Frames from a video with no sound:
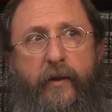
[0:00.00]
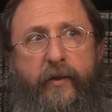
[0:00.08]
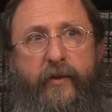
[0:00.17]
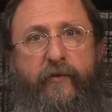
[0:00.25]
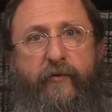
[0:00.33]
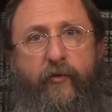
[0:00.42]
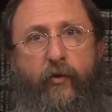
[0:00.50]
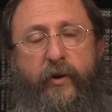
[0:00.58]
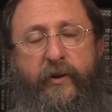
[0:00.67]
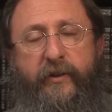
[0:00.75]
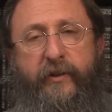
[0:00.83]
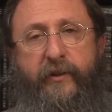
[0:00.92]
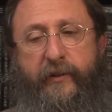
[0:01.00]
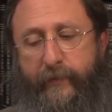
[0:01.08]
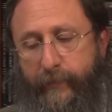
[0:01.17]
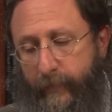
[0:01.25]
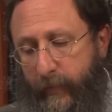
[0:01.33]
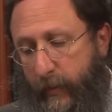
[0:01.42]
the voice,
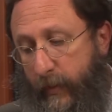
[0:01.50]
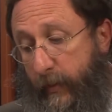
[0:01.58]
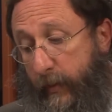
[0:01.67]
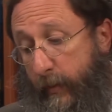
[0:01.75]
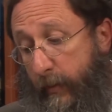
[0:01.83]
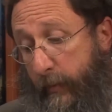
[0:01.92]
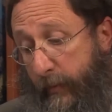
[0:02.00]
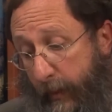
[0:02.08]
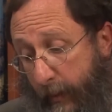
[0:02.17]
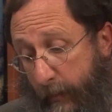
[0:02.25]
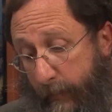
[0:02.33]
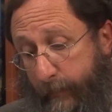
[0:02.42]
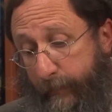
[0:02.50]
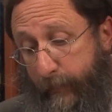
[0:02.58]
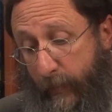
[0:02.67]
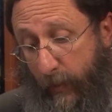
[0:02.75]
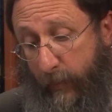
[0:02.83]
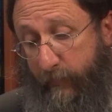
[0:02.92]
then,
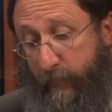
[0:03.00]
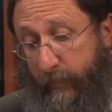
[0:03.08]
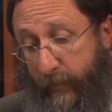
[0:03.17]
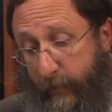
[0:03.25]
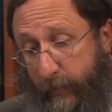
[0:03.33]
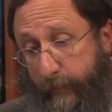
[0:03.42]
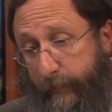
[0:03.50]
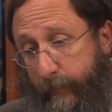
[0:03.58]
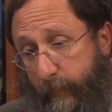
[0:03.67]
God forbid,